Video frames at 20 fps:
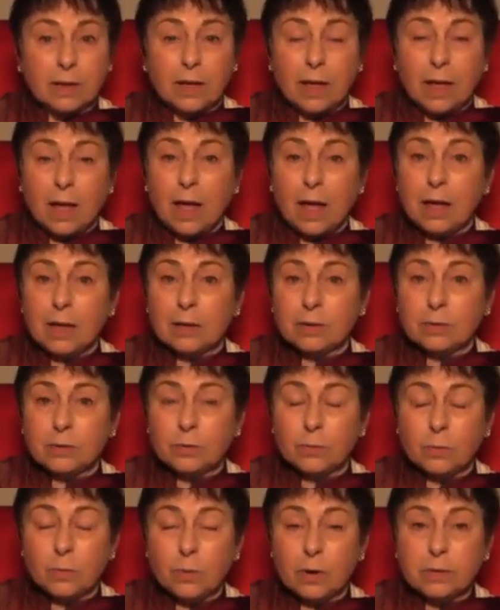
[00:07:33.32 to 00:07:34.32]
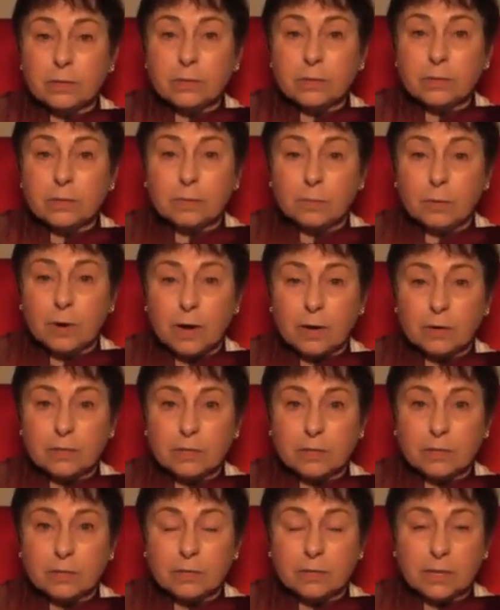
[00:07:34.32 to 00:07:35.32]
And once the
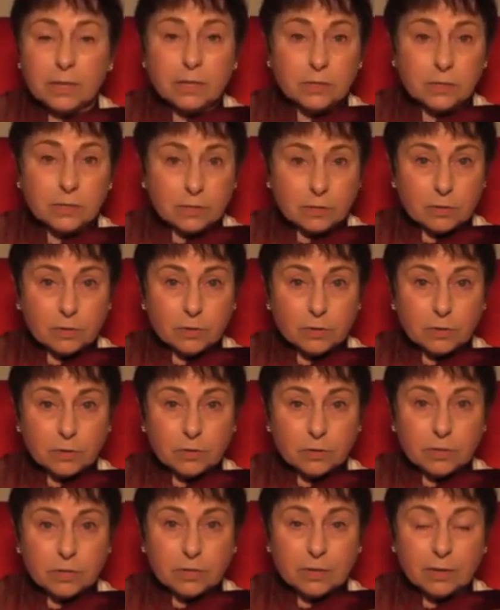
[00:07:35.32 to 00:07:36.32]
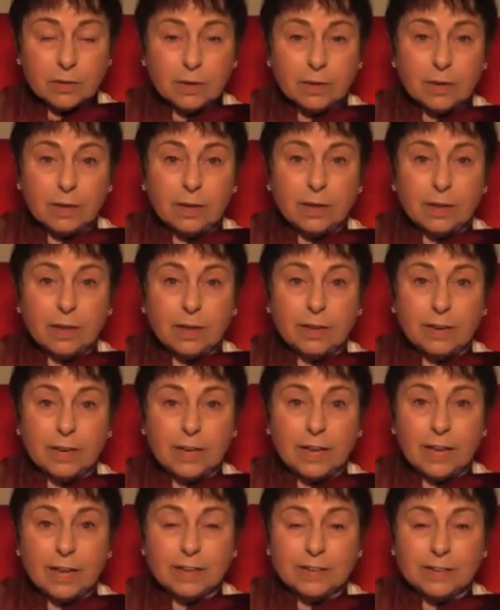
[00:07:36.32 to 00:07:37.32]
practice is learned, and
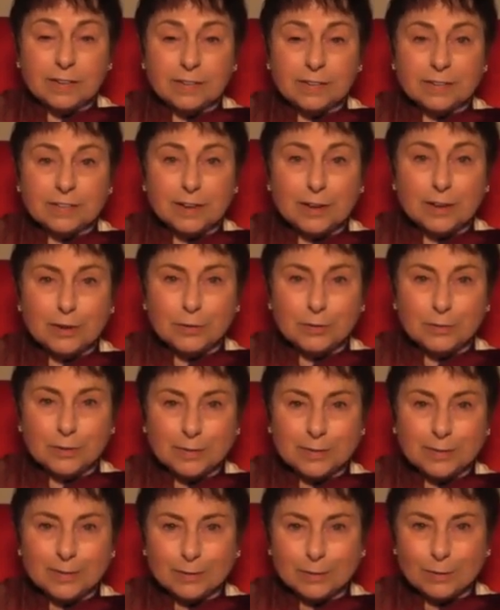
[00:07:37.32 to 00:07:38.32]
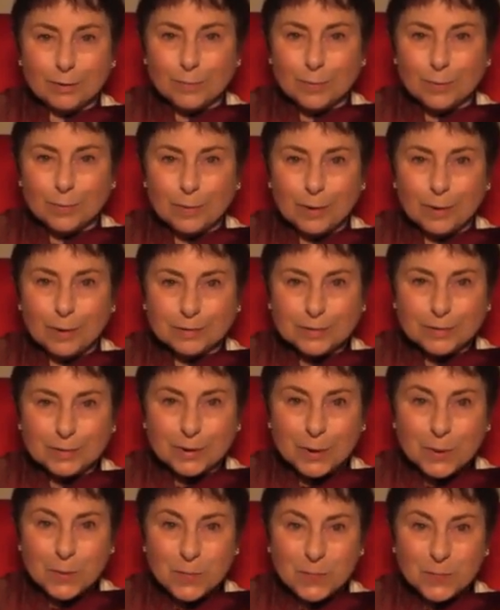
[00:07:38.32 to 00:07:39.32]
again, it's a 100-syllable
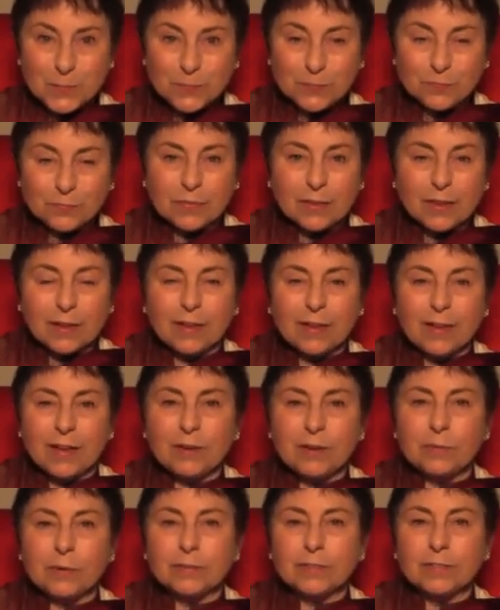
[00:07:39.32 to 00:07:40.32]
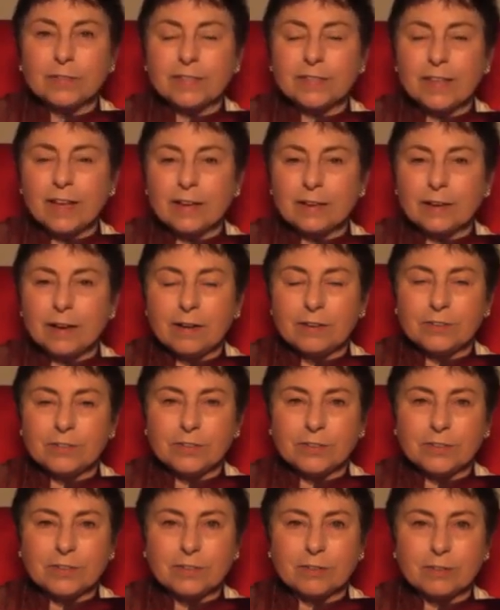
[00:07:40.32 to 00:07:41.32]
mantra, and once that
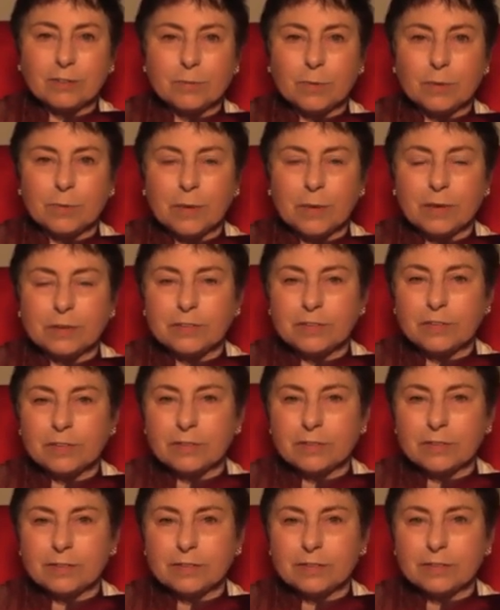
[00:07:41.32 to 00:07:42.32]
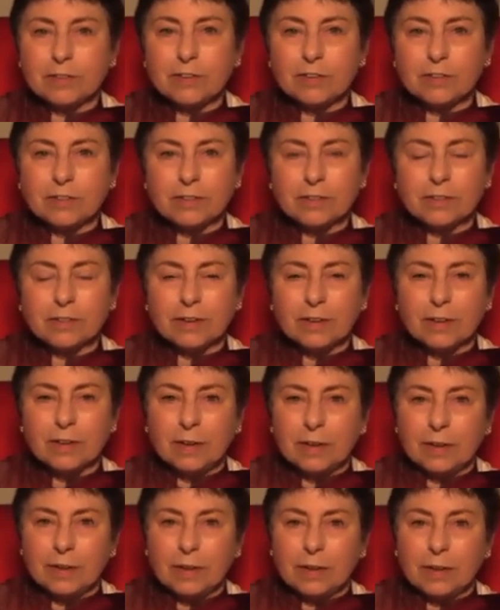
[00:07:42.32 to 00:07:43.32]
100-syllable mantra is learned,
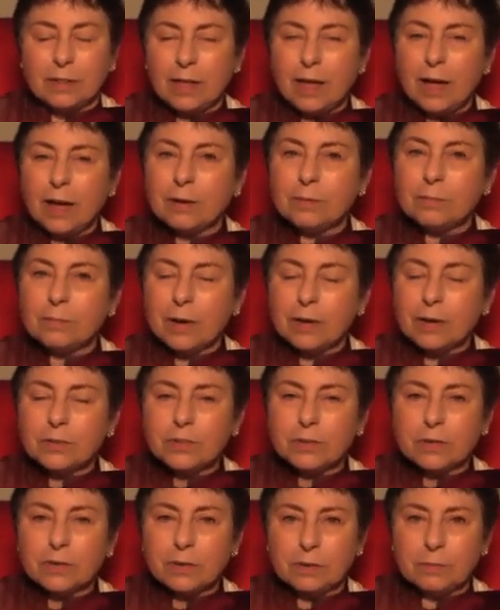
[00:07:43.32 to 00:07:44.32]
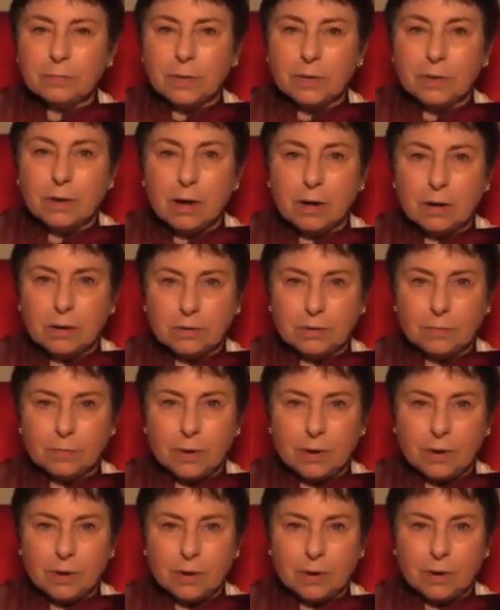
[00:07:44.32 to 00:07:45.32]
that mantra can be called
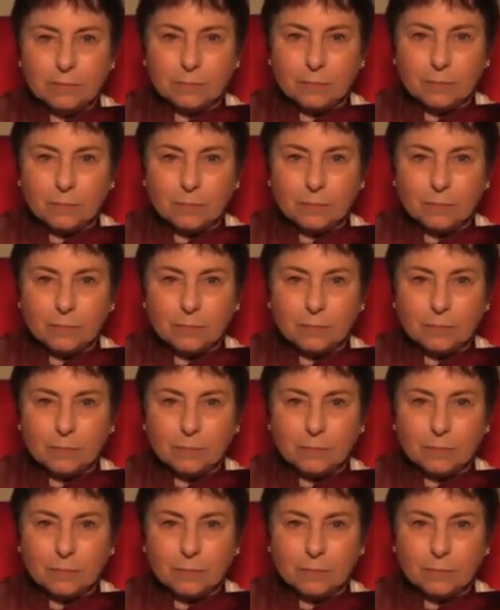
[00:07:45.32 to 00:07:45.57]
upon.